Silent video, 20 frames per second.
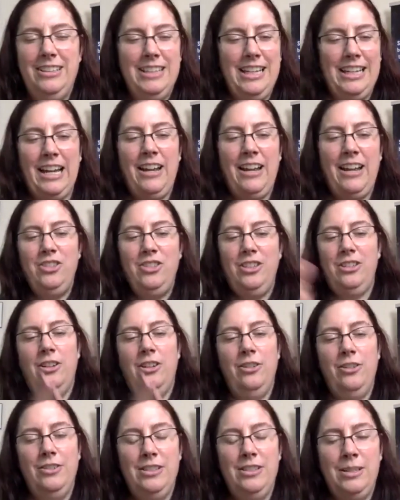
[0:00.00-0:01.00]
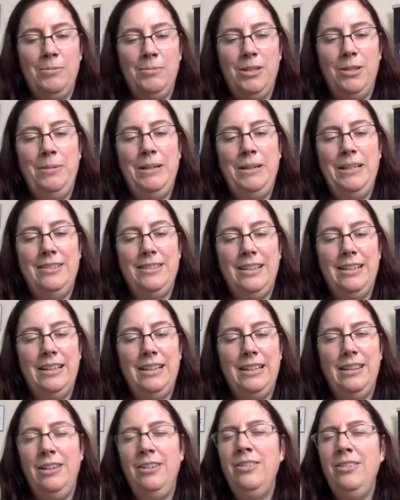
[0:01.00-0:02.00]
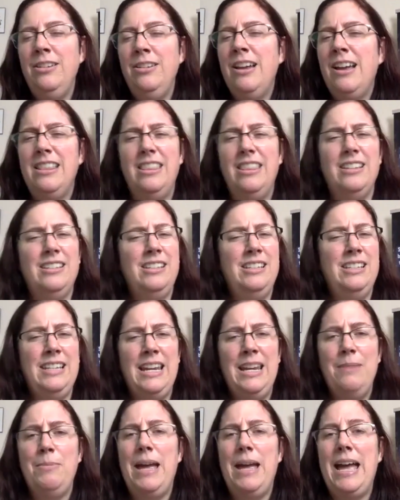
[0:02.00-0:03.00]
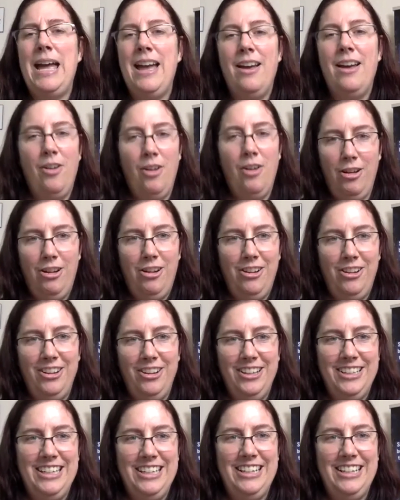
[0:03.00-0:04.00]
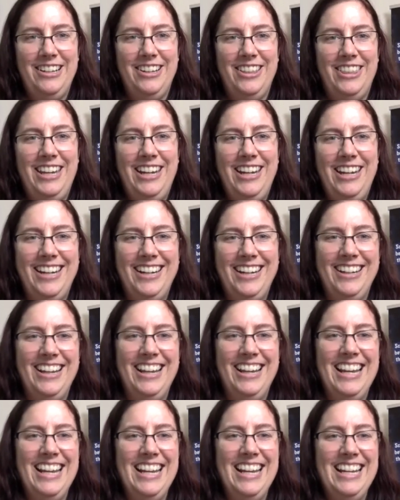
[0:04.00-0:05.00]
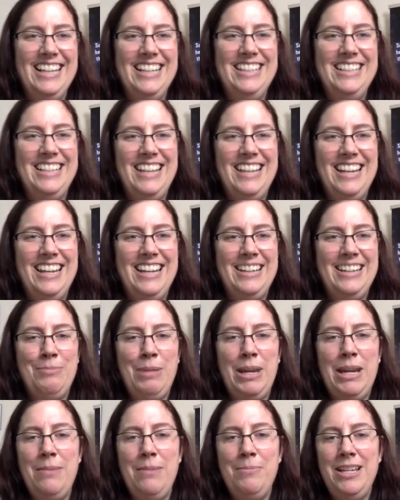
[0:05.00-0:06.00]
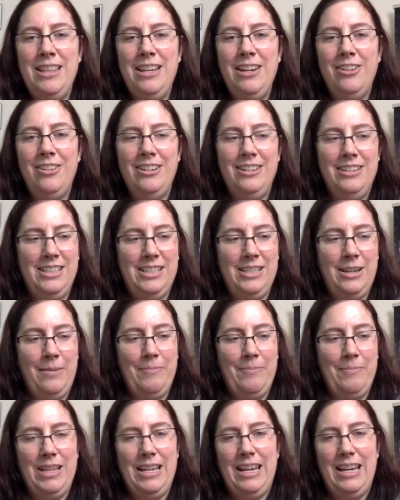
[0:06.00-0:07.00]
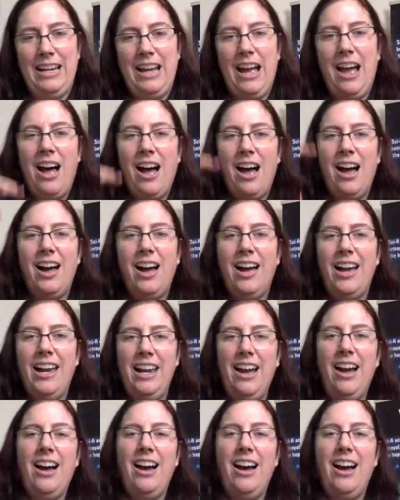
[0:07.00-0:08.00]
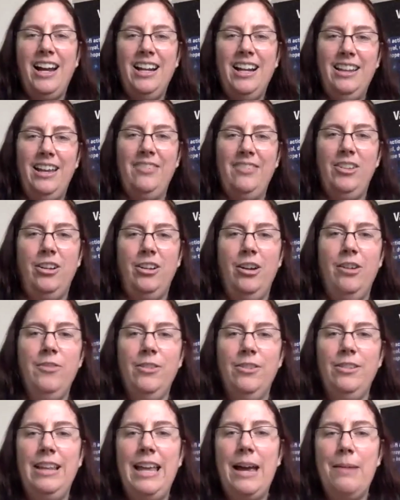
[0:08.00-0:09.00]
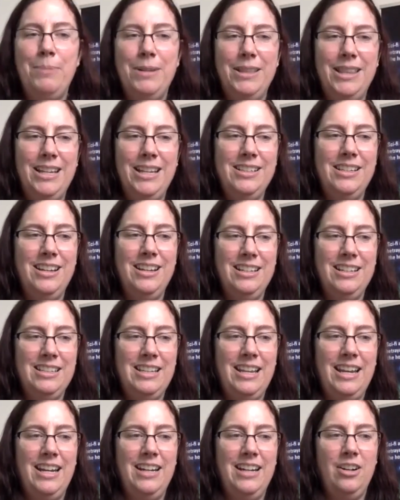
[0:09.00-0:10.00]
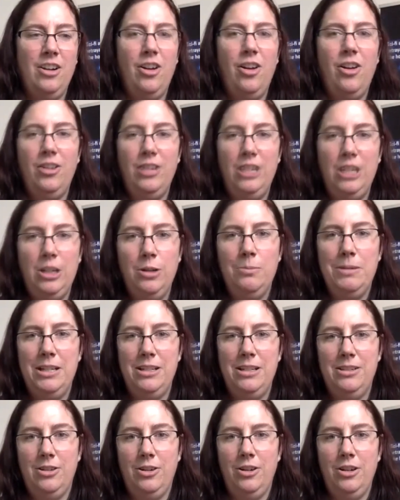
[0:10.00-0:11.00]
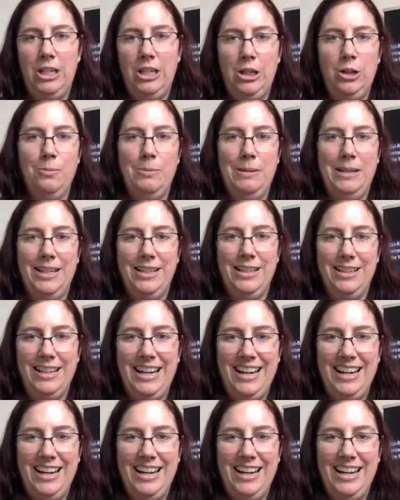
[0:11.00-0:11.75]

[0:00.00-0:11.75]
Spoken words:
I'll just learn some little pieces, like they're not the same at all. It's like maybe there is some like high level overlap, but that's like saying all humans are human.